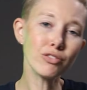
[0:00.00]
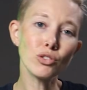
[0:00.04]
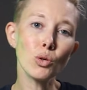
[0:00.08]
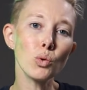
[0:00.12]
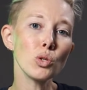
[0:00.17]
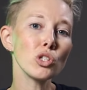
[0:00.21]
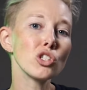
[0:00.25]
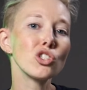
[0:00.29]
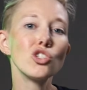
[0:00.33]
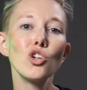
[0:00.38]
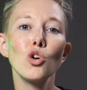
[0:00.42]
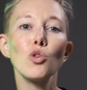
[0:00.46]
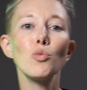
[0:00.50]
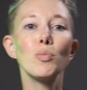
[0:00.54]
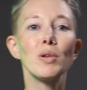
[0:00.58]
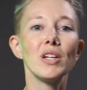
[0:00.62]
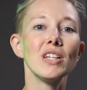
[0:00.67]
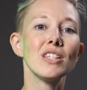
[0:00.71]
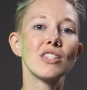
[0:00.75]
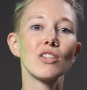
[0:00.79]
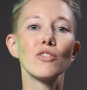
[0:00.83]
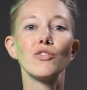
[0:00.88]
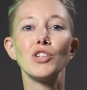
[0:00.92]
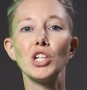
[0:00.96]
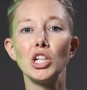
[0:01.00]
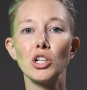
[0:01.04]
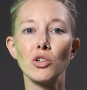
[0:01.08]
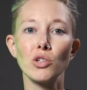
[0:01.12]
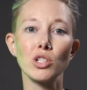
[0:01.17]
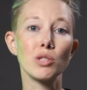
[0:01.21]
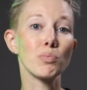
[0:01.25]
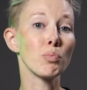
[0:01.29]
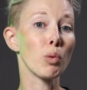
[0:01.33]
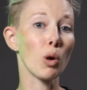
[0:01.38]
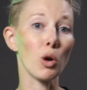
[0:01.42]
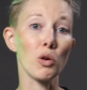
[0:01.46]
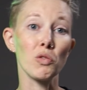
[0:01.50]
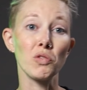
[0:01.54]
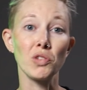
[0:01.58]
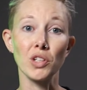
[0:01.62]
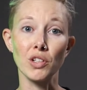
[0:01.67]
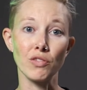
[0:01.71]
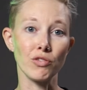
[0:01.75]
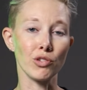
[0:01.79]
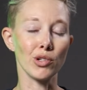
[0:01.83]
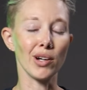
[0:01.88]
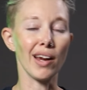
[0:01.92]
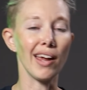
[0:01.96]
Of course, no piece of gear is
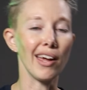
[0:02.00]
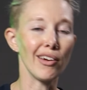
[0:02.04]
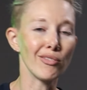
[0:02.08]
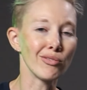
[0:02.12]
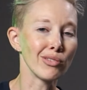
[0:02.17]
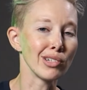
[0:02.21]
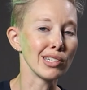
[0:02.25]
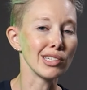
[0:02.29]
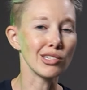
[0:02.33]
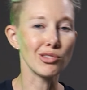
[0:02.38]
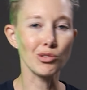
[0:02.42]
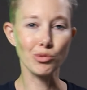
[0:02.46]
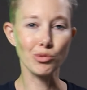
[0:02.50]
perfect for every